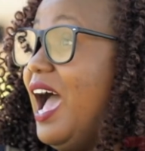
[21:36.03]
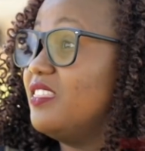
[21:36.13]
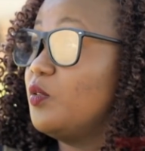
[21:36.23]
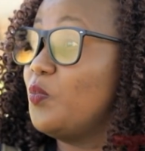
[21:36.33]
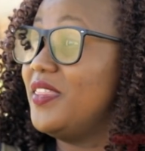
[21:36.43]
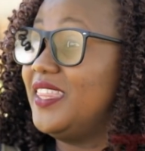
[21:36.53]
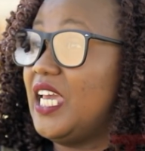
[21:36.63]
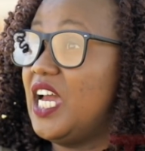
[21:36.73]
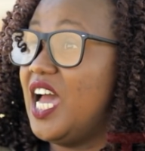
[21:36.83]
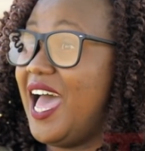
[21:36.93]
And then when
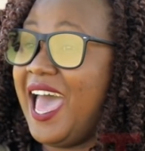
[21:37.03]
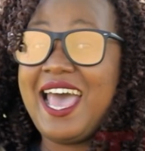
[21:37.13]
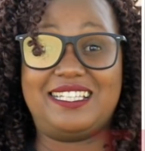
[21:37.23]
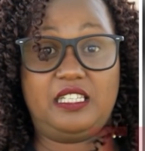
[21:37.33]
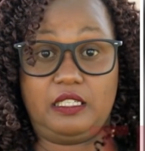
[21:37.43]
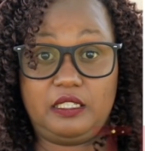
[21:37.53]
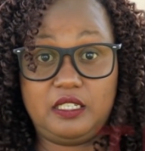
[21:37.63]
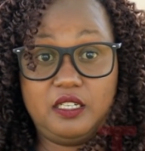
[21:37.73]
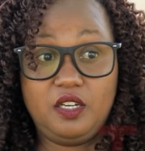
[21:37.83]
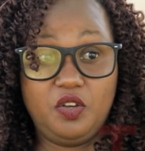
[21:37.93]
they're
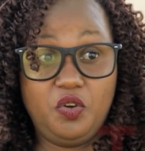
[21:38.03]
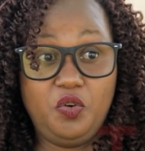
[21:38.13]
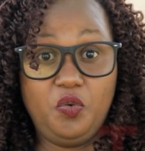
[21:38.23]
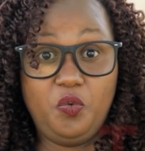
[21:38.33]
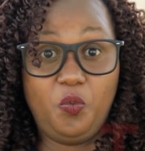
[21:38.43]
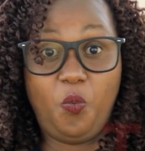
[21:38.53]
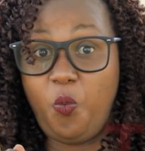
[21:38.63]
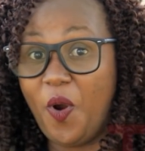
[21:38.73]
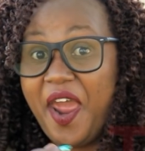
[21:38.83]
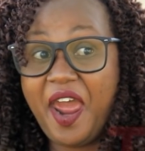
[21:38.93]
asked,
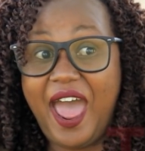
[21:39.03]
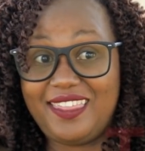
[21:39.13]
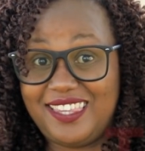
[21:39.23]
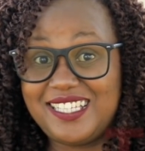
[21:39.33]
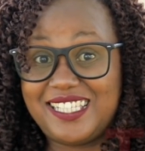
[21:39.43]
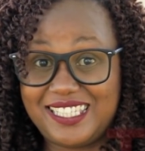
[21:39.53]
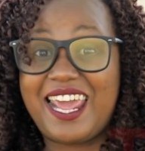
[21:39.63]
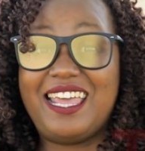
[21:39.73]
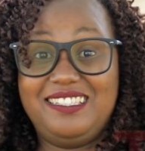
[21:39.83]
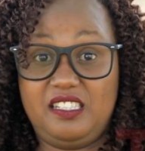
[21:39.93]
where are these
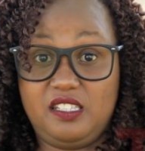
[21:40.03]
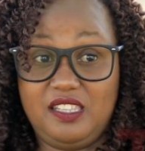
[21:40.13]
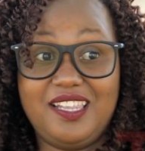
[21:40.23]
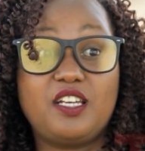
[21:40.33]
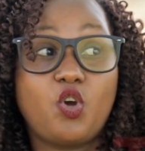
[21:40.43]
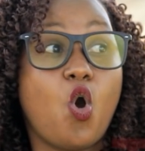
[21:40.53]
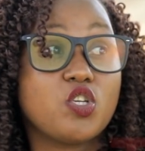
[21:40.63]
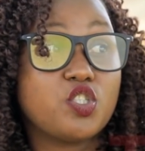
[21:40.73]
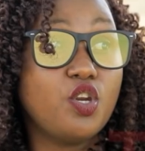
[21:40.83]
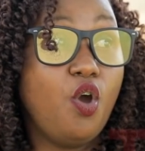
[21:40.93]
tents that
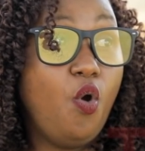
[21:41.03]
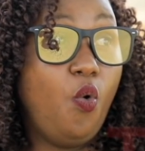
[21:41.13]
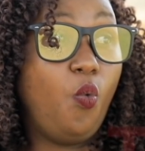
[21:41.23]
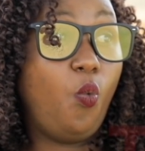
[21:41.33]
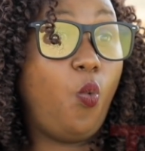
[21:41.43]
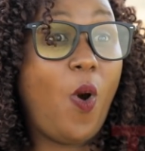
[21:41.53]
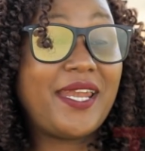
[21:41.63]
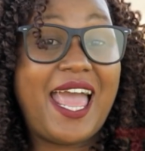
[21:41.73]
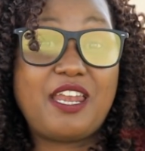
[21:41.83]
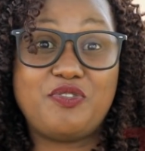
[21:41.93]
cost
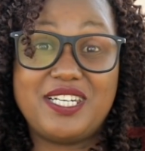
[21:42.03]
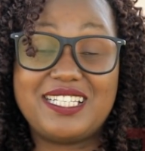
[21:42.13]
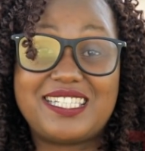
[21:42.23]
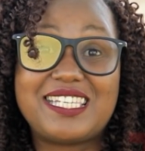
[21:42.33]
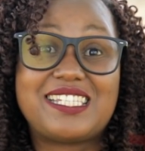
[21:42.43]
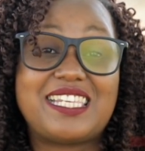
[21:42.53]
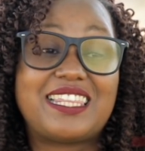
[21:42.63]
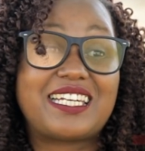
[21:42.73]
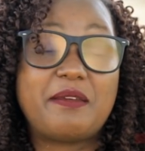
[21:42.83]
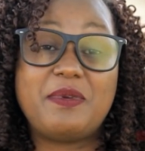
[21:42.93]

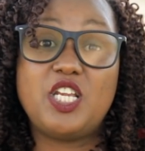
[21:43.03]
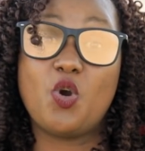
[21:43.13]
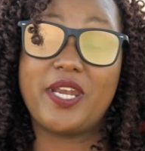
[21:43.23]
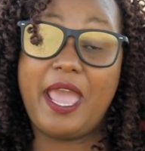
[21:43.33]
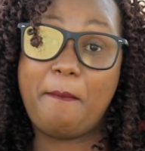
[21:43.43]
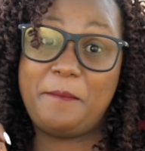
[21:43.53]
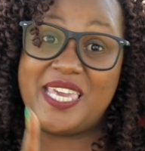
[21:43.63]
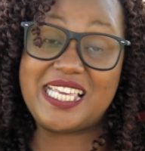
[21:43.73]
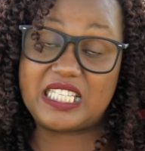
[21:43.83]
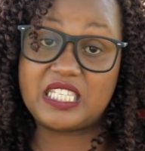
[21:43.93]
163 million a
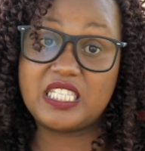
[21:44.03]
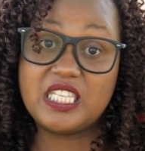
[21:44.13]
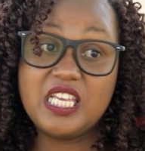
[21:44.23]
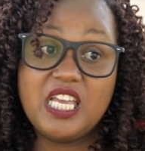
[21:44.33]
piece?